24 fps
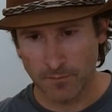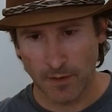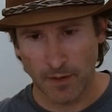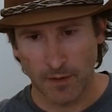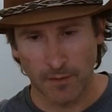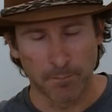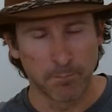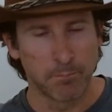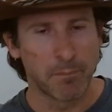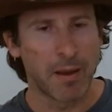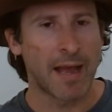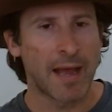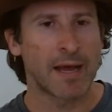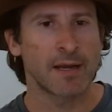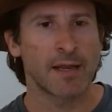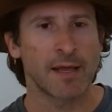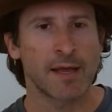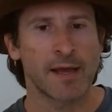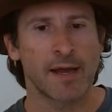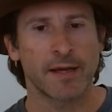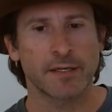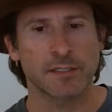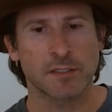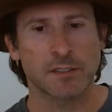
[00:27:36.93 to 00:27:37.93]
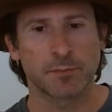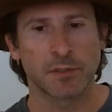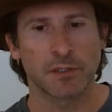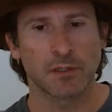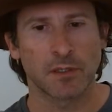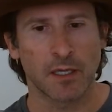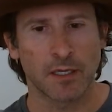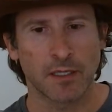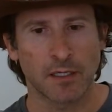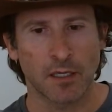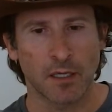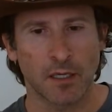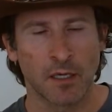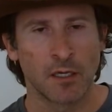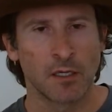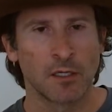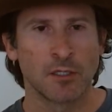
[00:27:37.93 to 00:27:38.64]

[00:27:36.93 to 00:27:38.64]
a badass, but like,